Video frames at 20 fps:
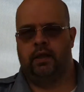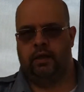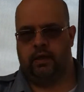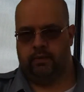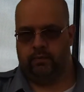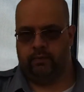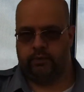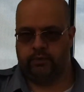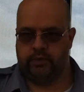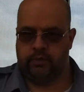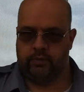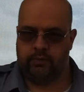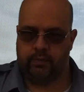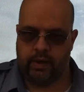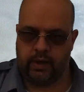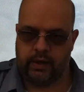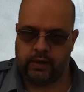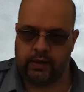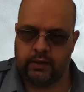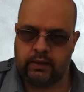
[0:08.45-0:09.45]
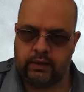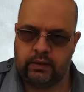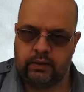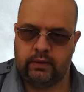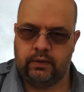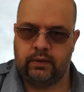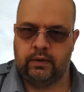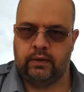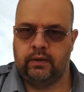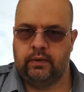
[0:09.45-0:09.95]
I'm going to jump right into
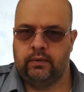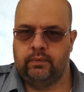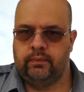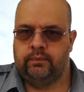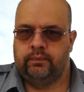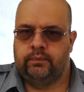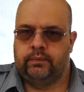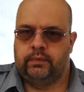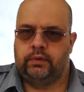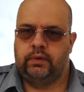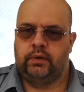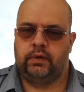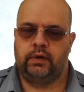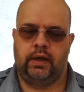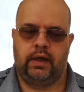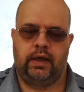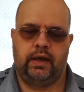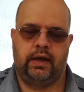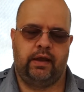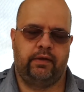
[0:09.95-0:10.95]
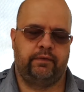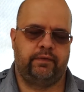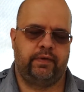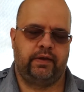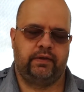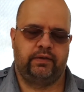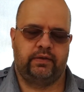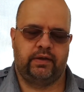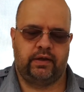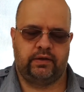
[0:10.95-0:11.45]
um, to the
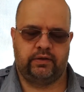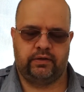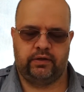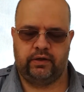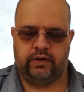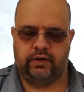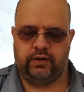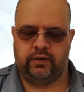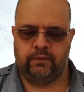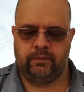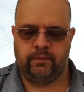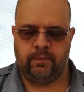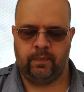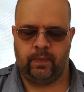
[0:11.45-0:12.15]
NIV section here.